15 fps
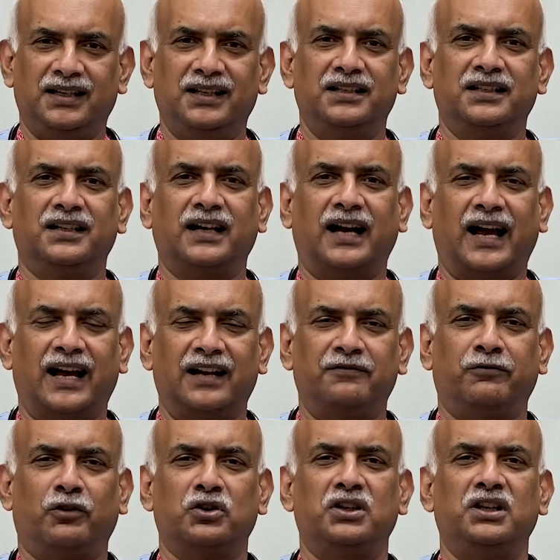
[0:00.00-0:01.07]
either
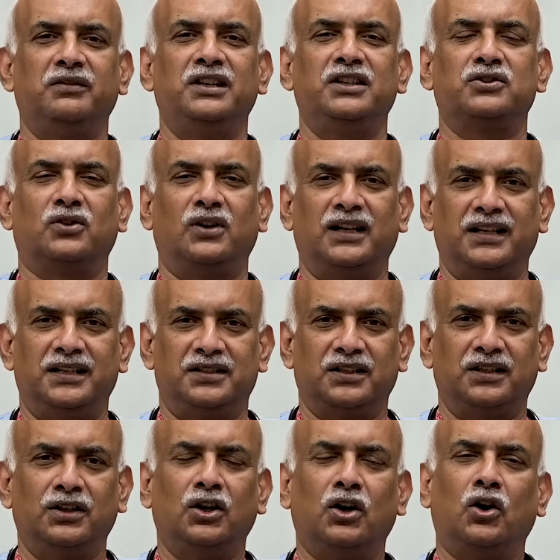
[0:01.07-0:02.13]
at 40 weeks or
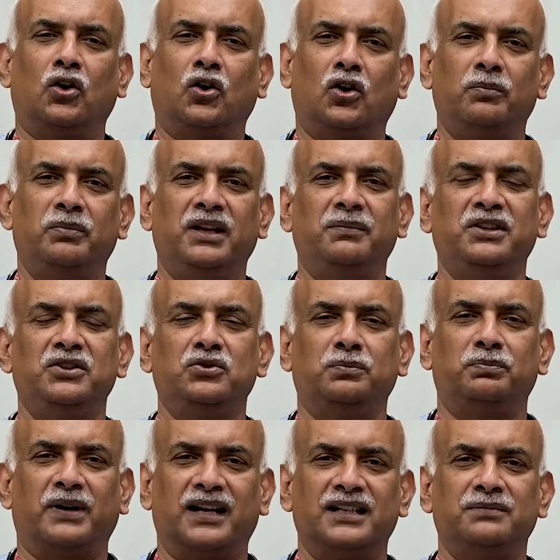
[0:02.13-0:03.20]
later, or babies
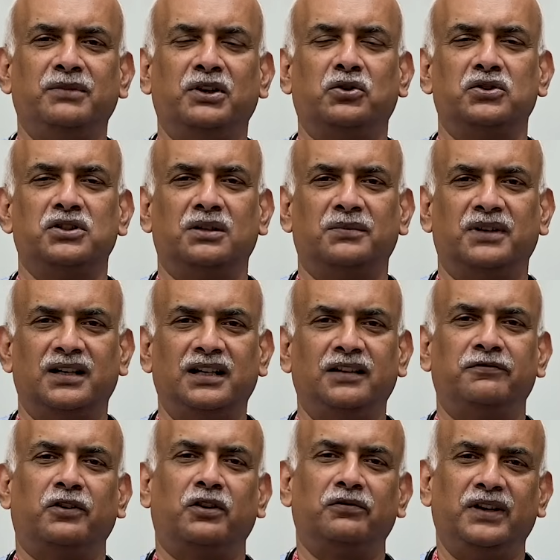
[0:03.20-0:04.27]
who pass meconium
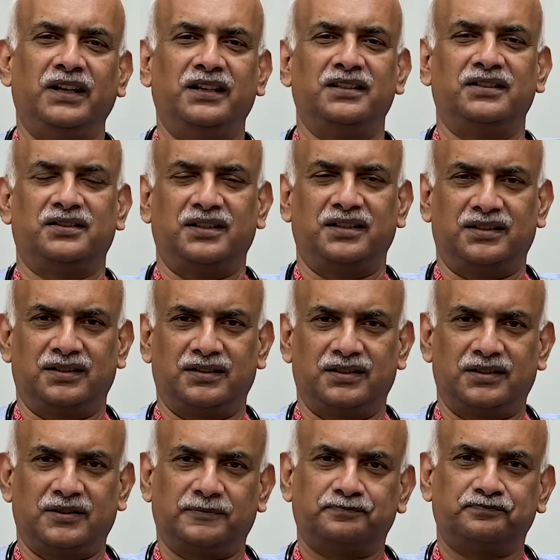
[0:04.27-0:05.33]
early for various
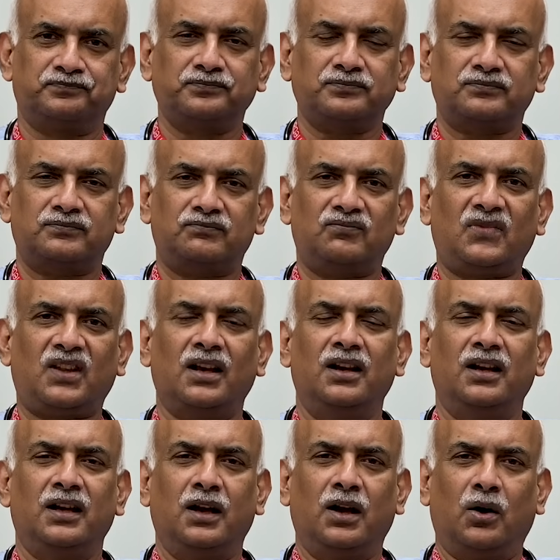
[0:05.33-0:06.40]
reasons.
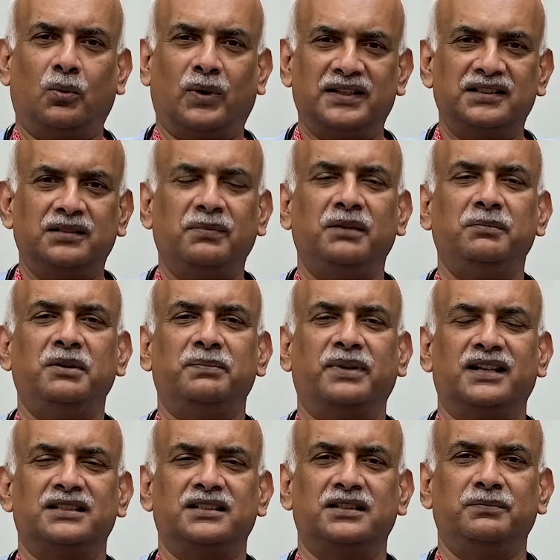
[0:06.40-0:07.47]
Once the baby
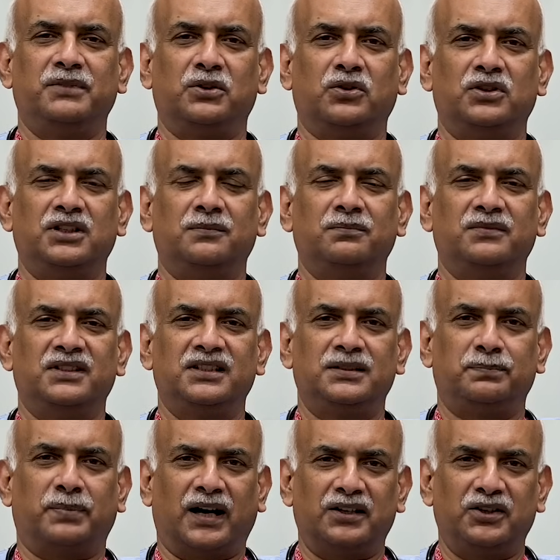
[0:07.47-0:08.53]
passes meconium,
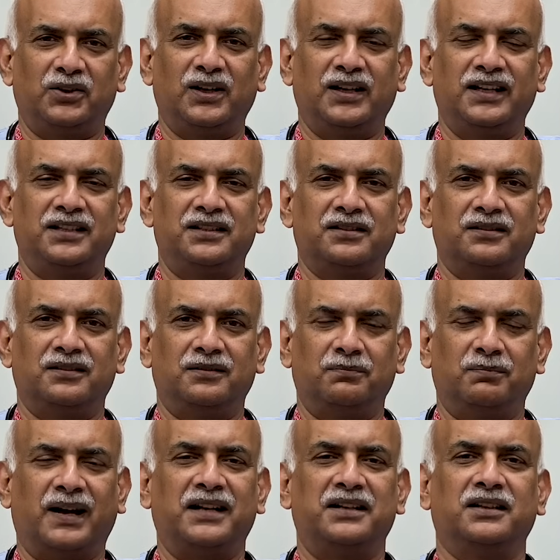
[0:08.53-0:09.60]
this particulate
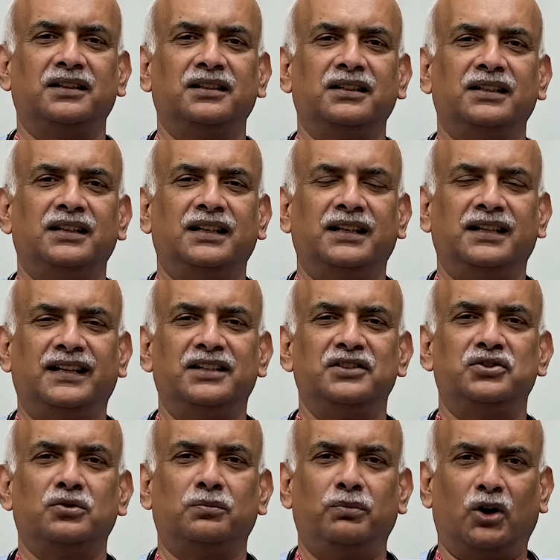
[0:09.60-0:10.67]
matter
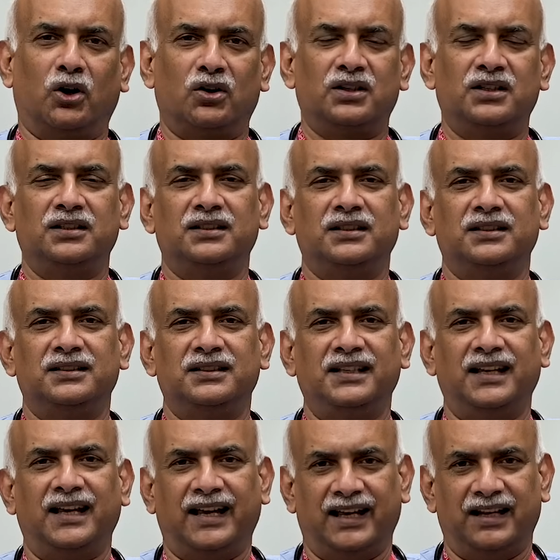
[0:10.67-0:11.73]
tends to block
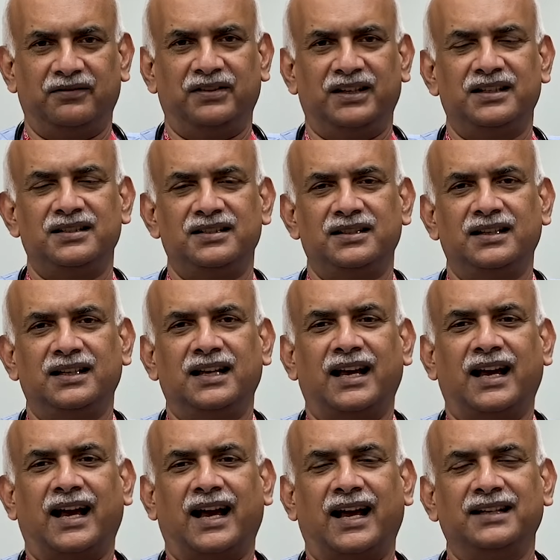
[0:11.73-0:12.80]
the airways
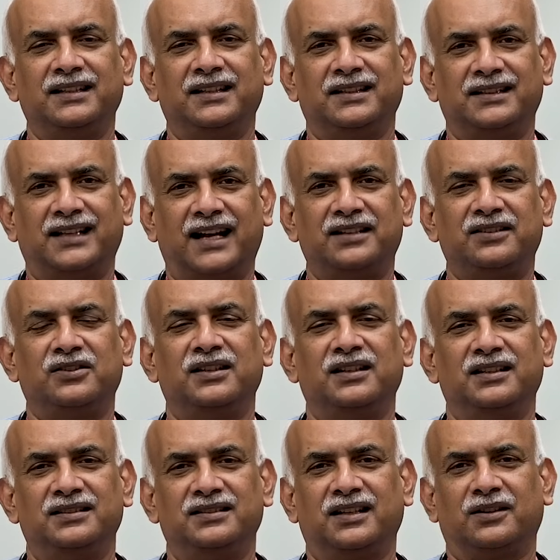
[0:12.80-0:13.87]
and that
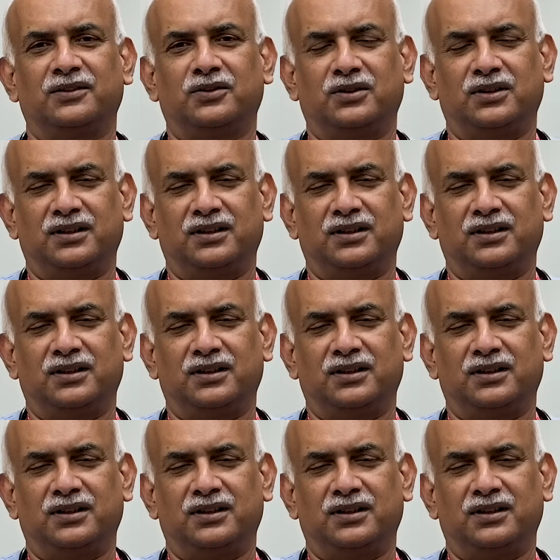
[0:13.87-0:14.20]
is the